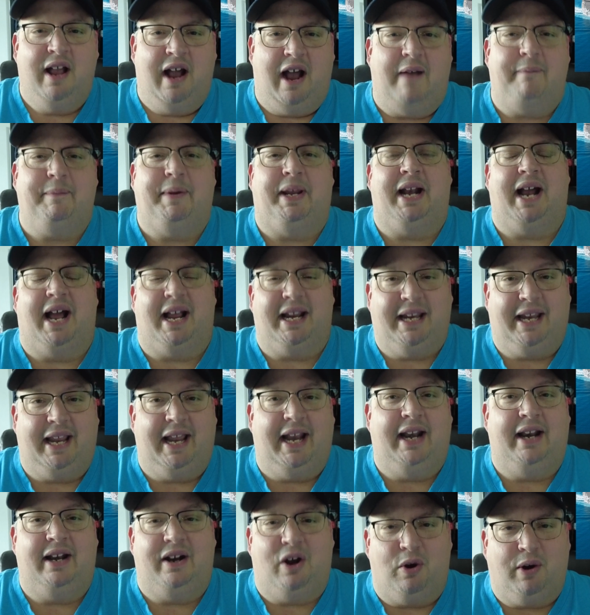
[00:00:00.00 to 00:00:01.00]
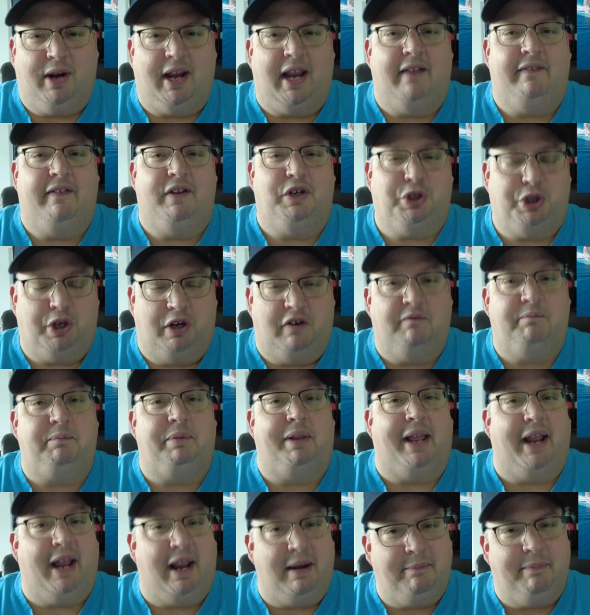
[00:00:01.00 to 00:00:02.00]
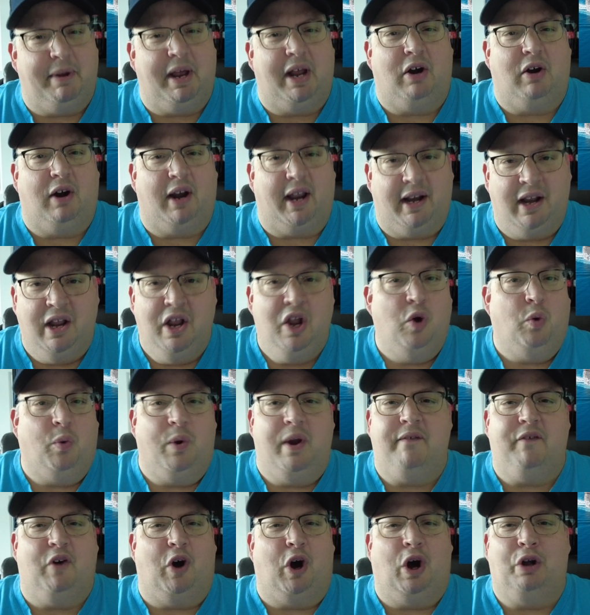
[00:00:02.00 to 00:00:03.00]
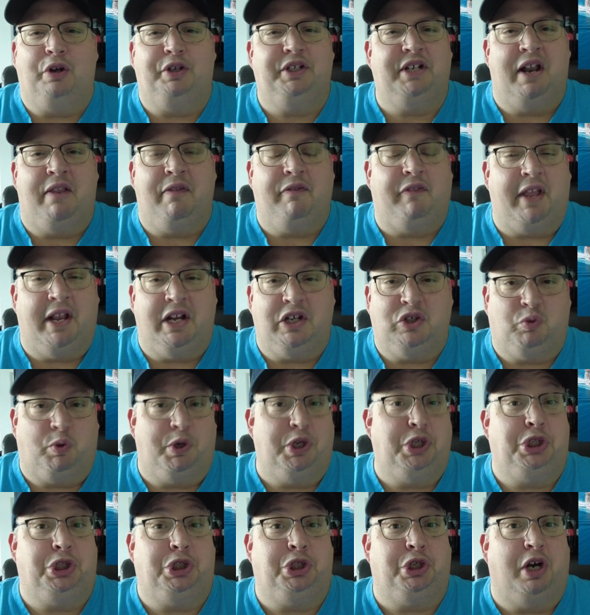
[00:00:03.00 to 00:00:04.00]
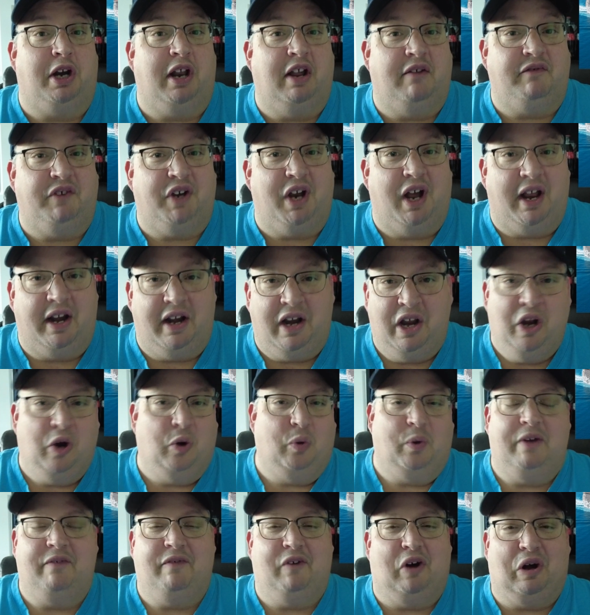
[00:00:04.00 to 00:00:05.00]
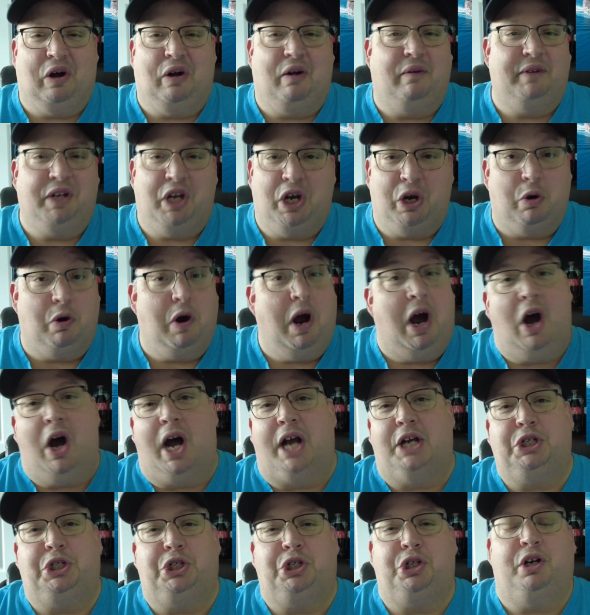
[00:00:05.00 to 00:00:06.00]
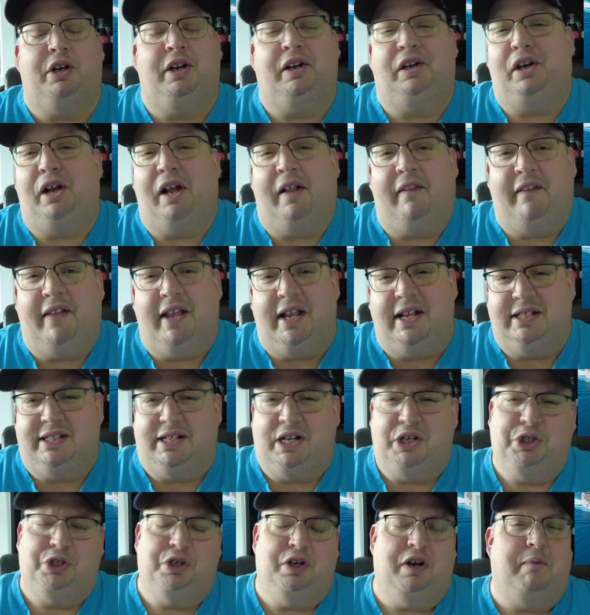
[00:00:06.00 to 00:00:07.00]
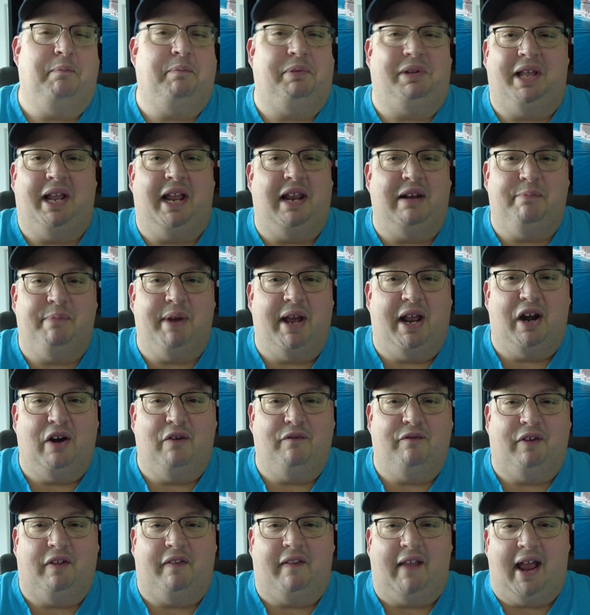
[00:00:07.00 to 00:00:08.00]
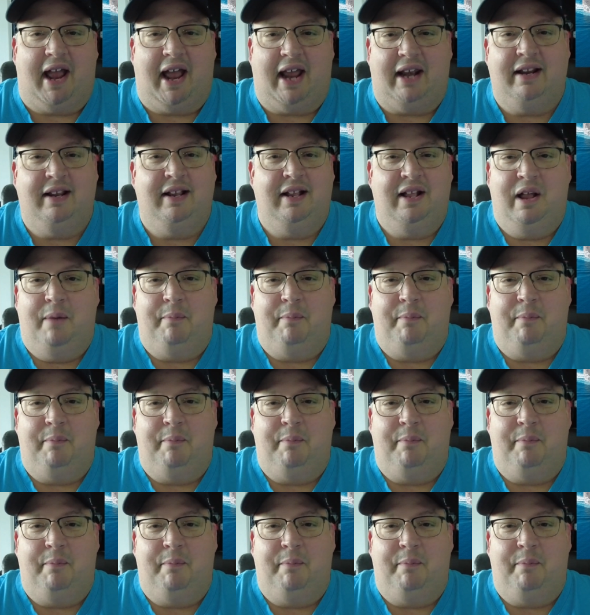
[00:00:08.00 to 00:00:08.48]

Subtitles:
I mean, I get it. Okay, they should have planned better ahead. We've all done things we should have done. We've all, I should have done this. I should have planned better for that.